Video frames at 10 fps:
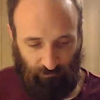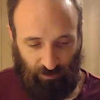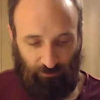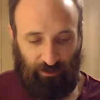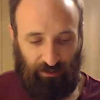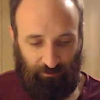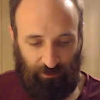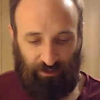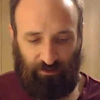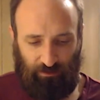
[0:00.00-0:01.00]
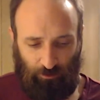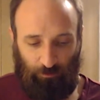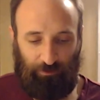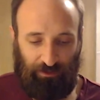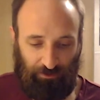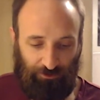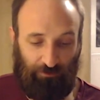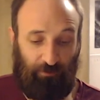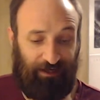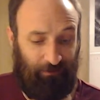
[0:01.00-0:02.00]
Okay, in the beginning opening, you
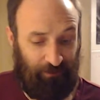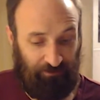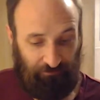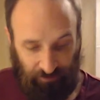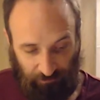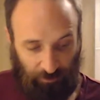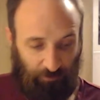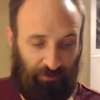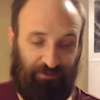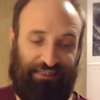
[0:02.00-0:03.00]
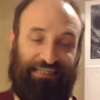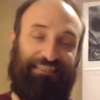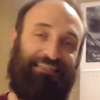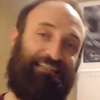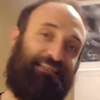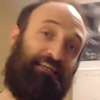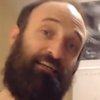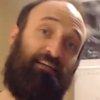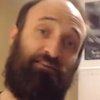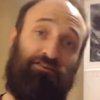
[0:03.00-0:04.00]
should be developing your pieces, not attacking the
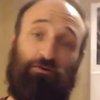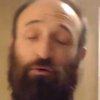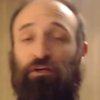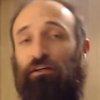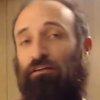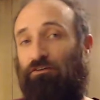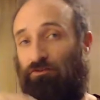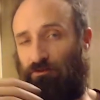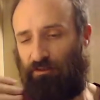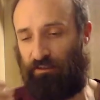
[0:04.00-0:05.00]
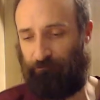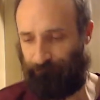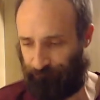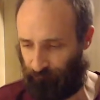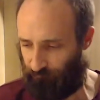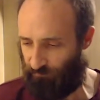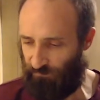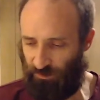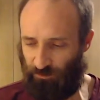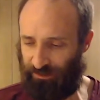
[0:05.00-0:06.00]
king. So usually
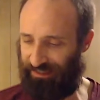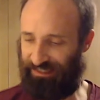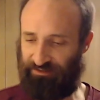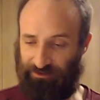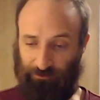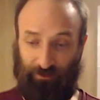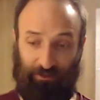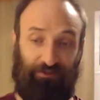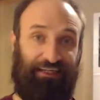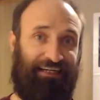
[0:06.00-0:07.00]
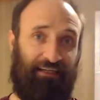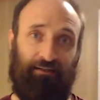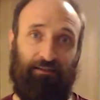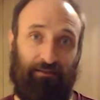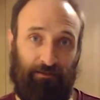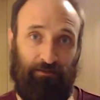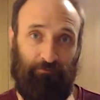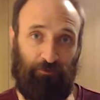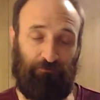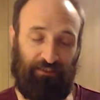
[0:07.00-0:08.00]
you want to castle around 10,
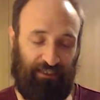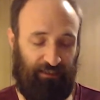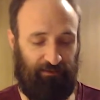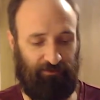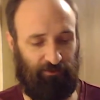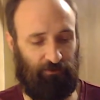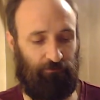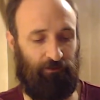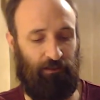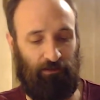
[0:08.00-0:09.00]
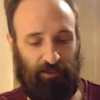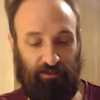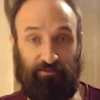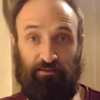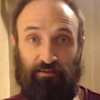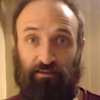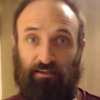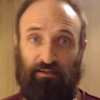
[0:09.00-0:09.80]
move 10. So castling the king